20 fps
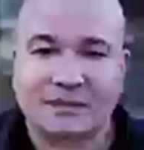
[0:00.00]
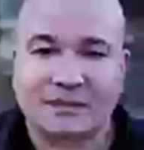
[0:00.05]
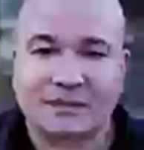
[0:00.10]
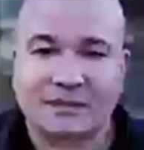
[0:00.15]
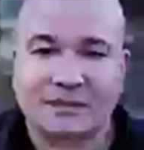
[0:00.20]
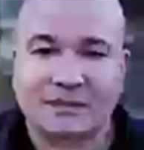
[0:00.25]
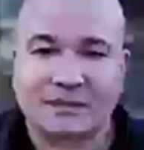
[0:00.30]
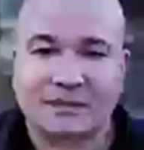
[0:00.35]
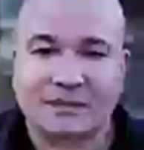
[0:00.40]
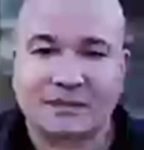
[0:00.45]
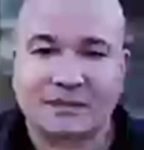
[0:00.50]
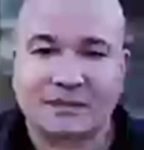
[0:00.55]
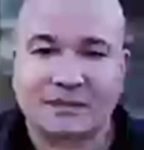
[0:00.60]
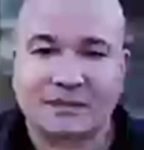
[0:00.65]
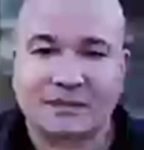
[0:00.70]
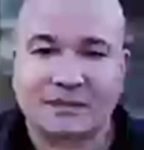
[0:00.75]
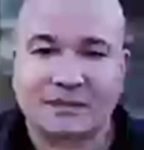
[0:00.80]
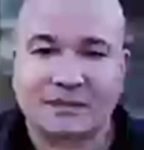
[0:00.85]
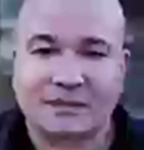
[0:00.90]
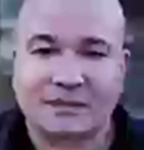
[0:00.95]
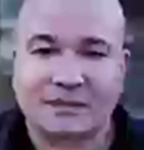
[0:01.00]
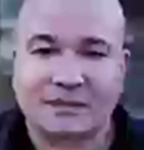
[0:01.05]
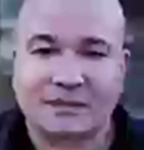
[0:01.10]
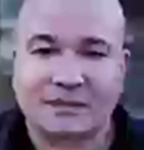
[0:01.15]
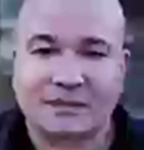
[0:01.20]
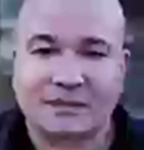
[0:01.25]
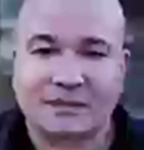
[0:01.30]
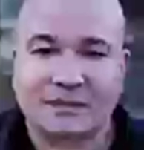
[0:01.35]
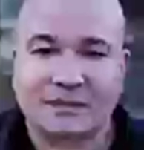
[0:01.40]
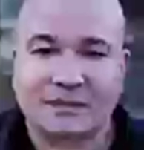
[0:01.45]

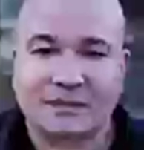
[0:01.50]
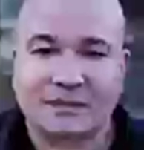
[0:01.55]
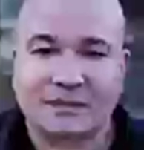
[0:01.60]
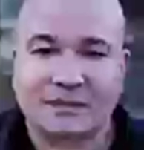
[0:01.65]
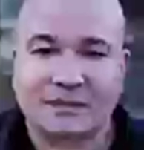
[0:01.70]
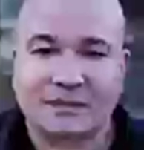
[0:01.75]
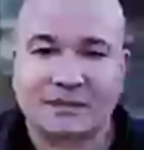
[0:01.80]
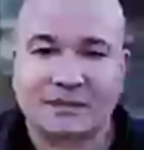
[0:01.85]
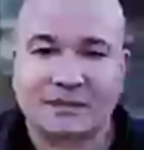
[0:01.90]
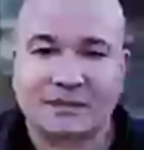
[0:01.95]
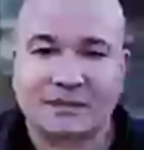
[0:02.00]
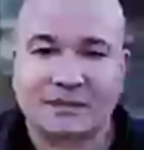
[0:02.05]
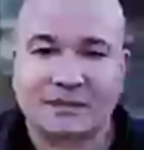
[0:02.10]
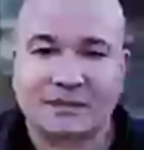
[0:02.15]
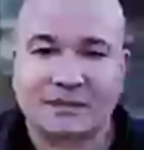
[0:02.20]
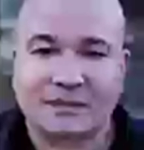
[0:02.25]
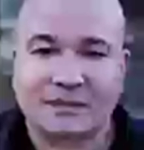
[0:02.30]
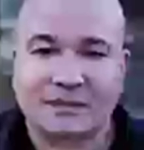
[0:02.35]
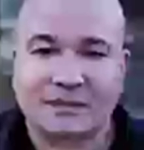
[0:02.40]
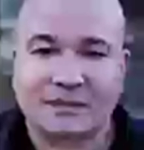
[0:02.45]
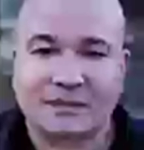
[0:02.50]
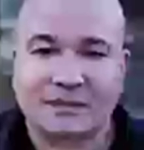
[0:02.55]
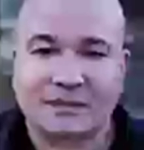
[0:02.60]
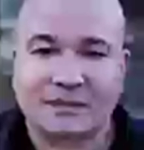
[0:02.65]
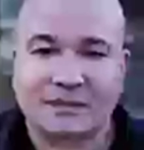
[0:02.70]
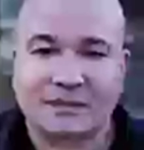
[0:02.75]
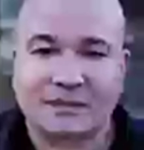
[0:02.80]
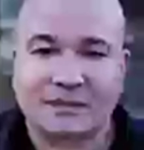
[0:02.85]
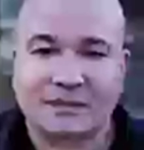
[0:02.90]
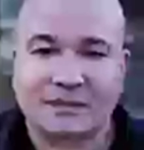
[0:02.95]

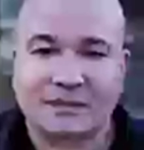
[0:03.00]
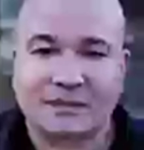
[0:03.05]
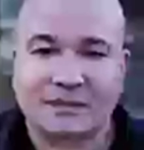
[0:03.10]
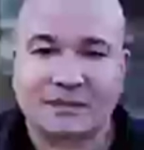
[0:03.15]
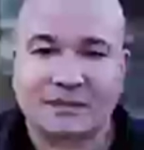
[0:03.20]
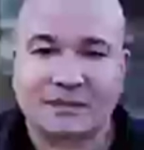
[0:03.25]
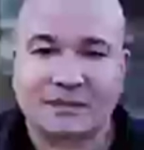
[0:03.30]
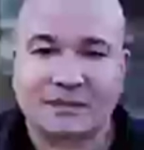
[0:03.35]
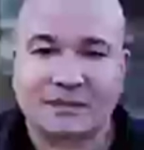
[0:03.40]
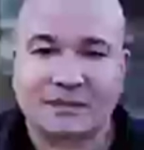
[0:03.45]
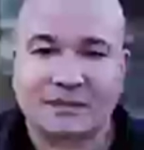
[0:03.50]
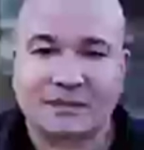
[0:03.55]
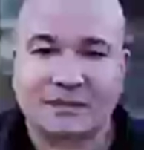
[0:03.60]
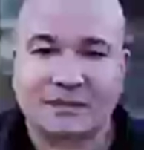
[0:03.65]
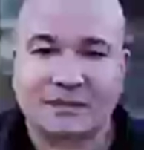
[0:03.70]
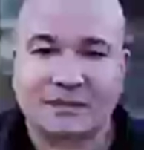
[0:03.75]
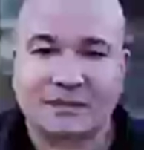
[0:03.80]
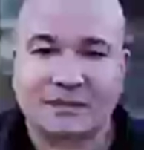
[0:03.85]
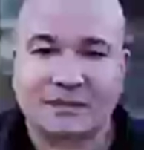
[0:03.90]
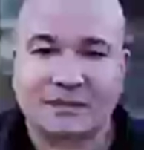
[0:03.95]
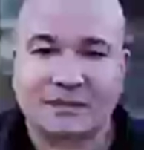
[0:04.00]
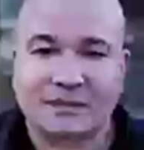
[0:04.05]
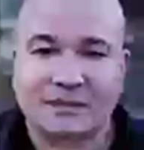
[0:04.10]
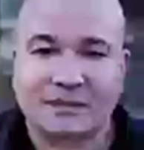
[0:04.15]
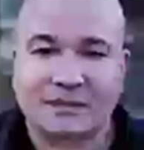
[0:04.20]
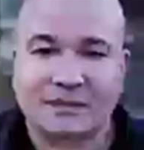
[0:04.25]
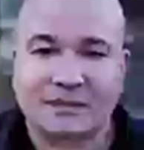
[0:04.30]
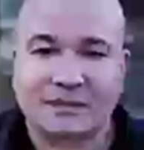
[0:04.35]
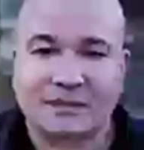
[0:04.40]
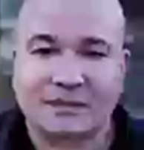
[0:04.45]

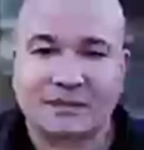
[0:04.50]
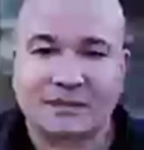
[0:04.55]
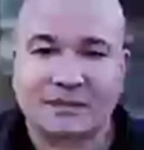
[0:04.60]
[no speech]